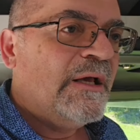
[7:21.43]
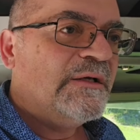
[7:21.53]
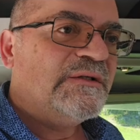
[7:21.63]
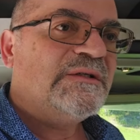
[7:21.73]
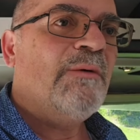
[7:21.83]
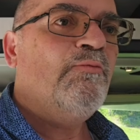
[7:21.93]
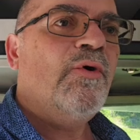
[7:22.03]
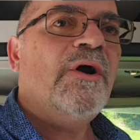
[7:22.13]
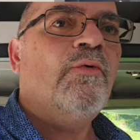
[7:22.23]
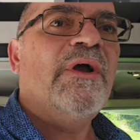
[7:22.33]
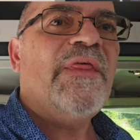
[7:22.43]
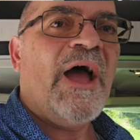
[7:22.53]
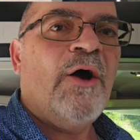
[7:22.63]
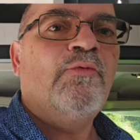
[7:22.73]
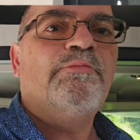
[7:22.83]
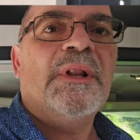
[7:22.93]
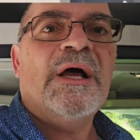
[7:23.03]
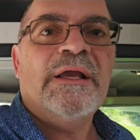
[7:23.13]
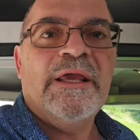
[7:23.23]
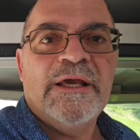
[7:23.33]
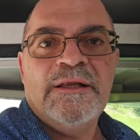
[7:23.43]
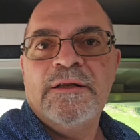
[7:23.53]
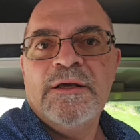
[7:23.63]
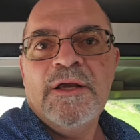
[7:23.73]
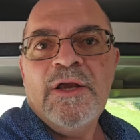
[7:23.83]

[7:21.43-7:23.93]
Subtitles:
somewhere without plug-in,